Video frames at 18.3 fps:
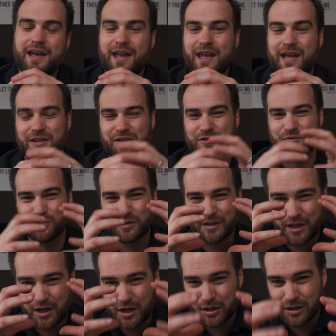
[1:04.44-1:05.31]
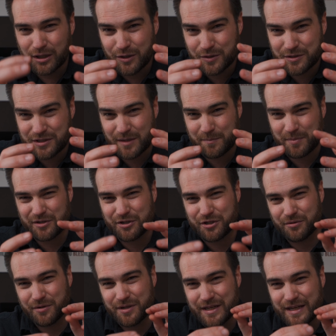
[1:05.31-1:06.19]
and it's really close up
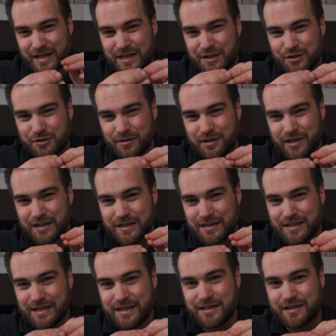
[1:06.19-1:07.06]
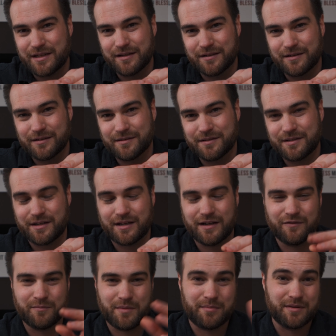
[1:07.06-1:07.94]
and showing intricate details
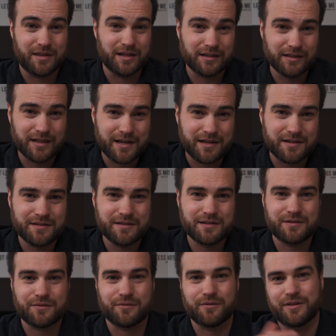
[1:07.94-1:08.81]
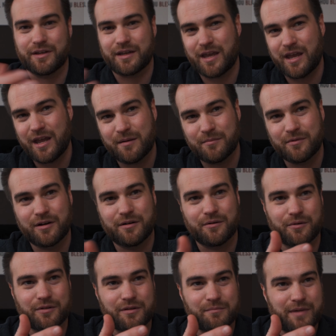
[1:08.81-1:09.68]
of maybe the lens or the camera
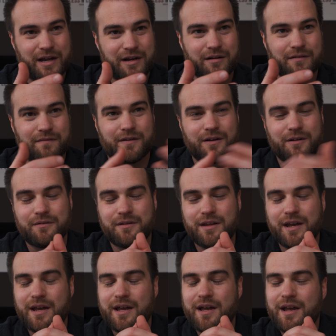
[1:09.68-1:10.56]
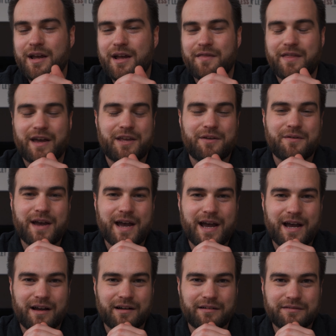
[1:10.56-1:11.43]
or the microphone that you
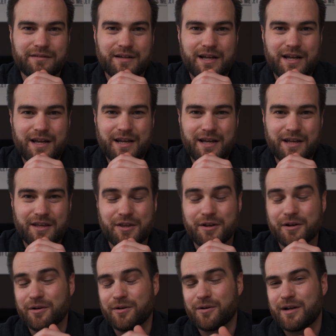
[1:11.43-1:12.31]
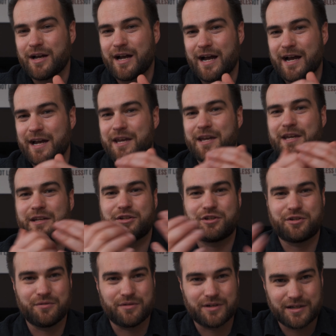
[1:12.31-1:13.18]
have. You know, I
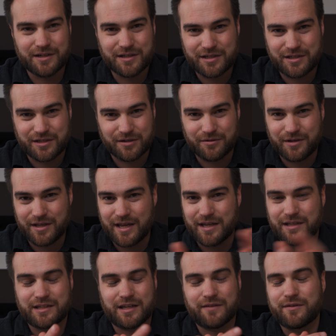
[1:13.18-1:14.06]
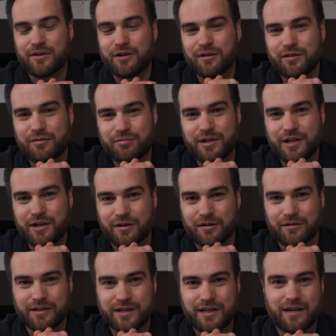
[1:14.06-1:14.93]
shoot on a Sony a7R III
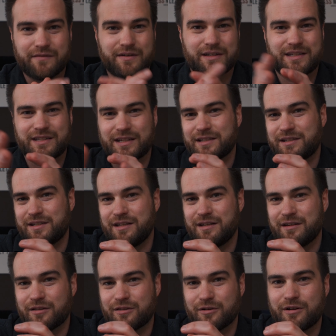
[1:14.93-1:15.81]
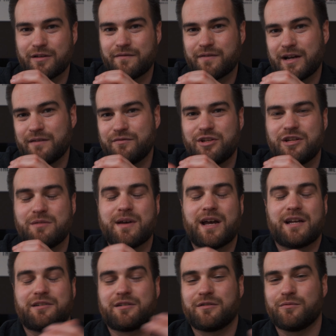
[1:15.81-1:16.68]
currently. I have a 16-35 G
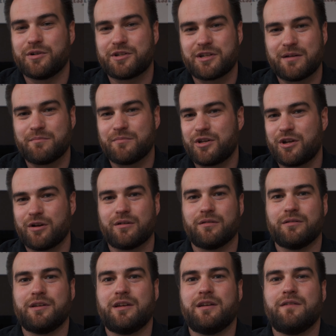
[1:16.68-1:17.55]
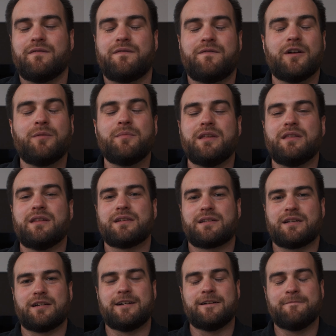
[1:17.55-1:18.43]
Master, which I'm currently filming
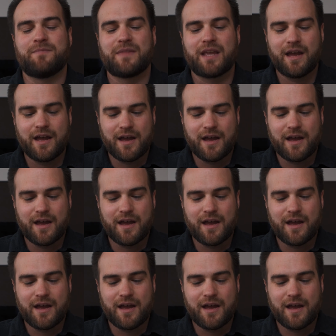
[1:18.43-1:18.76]
this on.